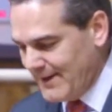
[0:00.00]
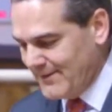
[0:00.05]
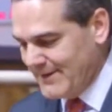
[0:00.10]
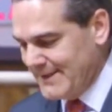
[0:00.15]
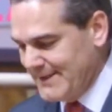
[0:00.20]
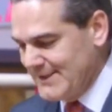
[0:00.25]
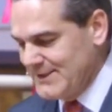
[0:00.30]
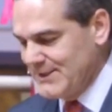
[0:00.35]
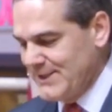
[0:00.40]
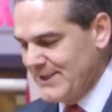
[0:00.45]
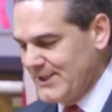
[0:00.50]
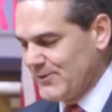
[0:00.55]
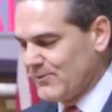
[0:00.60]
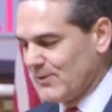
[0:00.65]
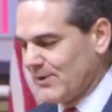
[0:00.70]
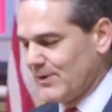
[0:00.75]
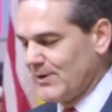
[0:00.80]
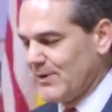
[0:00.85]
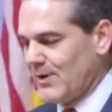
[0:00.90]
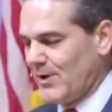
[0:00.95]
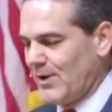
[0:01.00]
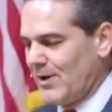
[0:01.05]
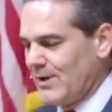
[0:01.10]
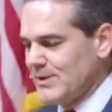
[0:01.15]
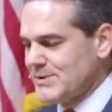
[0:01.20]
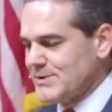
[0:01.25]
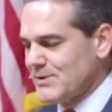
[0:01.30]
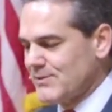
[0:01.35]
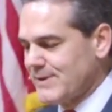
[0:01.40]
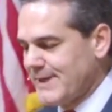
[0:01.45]
wherein ye were
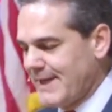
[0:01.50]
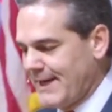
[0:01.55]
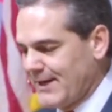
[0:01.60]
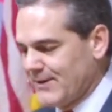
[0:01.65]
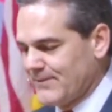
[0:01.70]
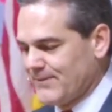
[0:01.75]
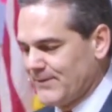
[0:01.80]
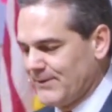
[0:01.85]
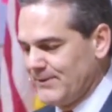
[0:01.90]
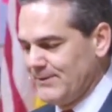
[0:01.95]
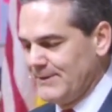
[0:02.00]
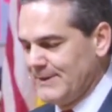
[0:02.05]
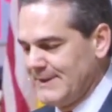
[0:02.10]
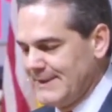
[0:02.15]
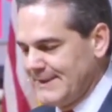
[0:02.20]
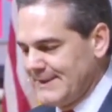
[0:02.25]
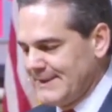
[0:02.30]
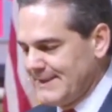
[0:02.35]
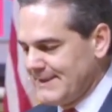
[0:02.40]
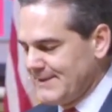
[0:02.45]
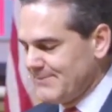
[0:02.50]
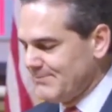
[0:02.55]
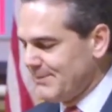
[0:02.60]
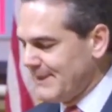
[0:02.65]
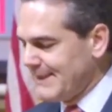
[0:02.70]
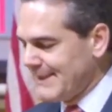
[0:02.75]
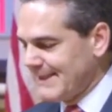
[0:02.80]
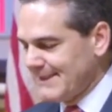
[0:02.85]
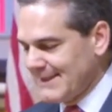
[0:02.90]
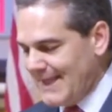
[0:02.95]
also careful,
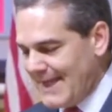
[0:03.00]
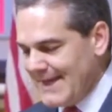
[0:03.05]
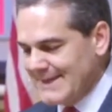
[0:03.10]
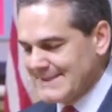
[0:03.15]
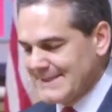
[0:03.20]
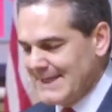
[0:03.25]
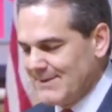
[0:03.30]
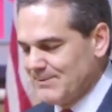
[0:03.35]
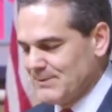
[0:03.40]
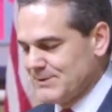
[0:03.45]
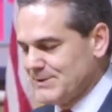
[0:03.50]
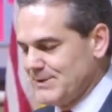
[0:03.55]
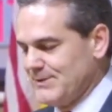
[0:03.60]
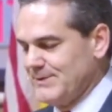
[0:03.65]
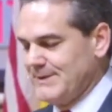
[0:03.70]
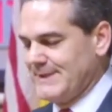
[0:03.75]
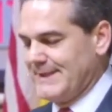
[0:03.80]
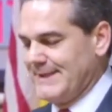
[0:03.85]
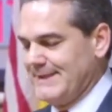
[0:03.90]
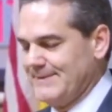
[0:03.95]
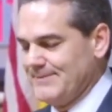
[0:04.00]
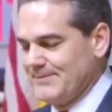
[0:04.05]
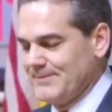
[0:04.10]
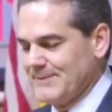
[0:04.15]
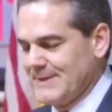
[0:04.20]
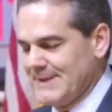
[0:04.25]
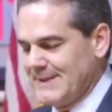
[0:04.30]
but ye lacked opportunity.